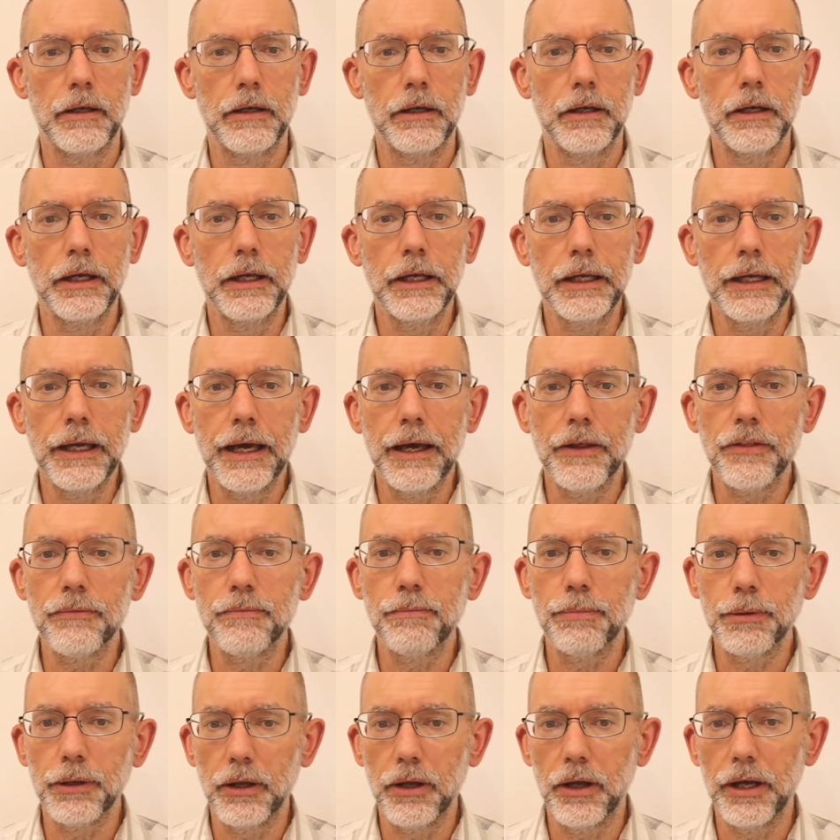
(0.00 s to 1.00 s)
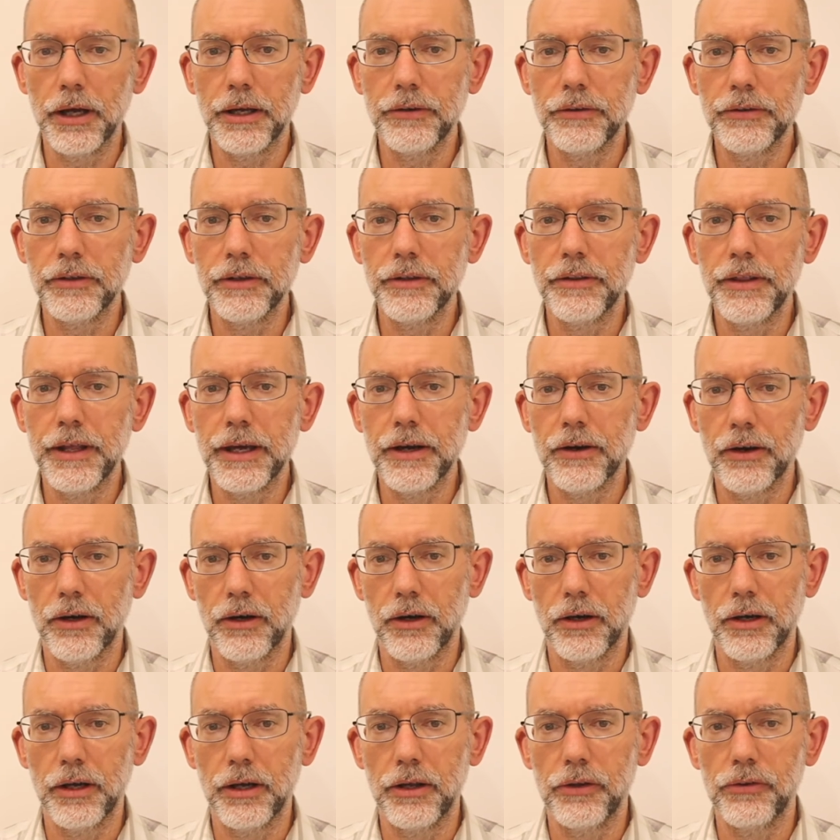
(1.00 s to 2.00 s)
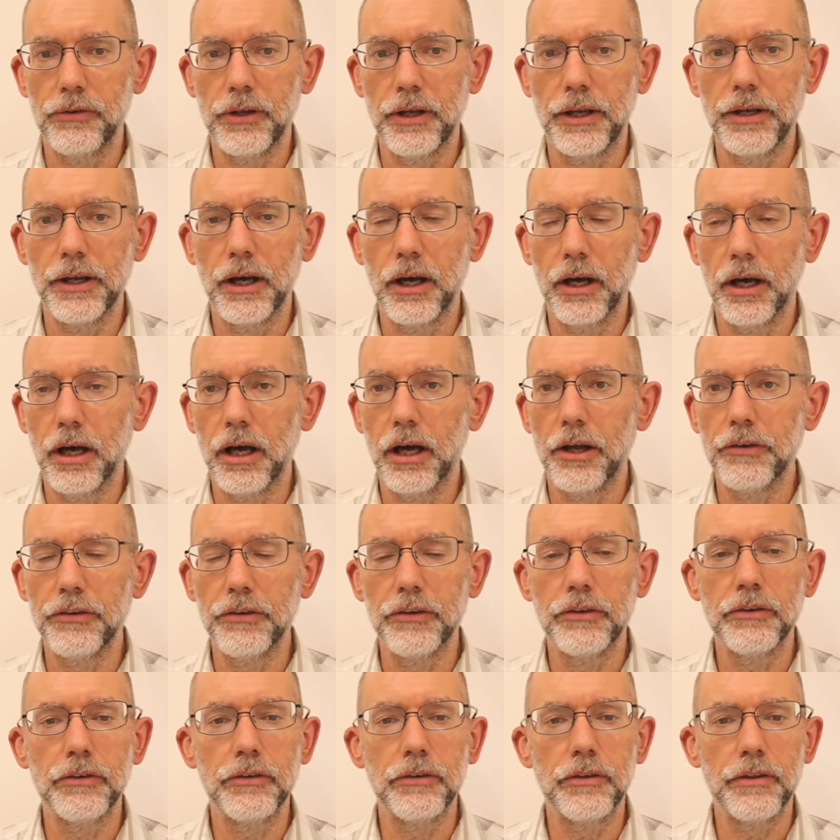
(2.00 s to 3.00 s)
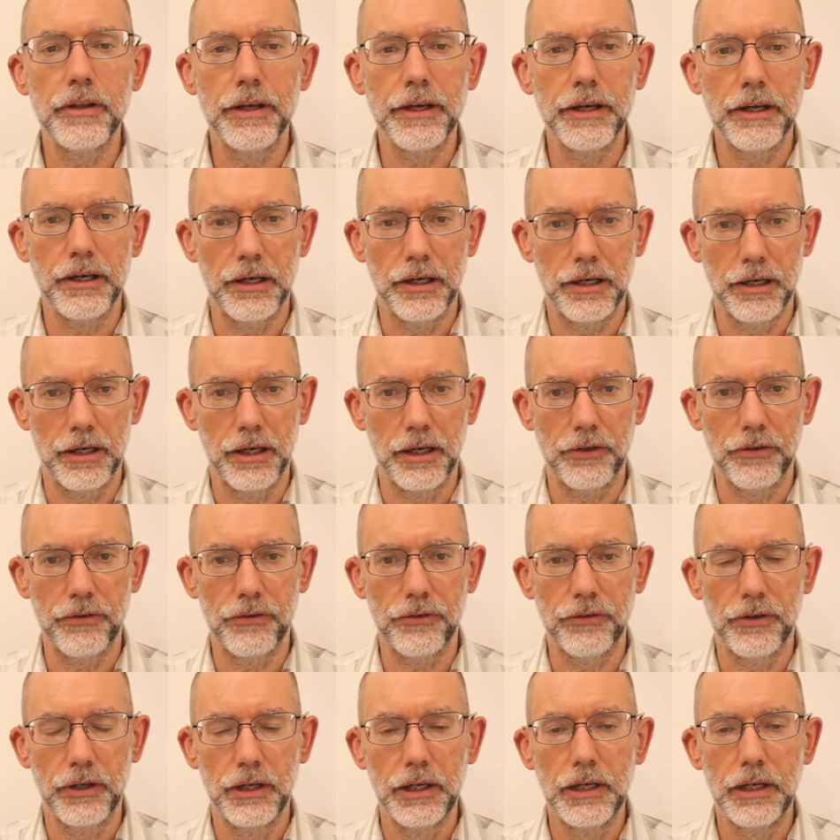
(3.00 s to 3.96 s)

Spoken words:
He hath blinded their eyes and hardened their hearts,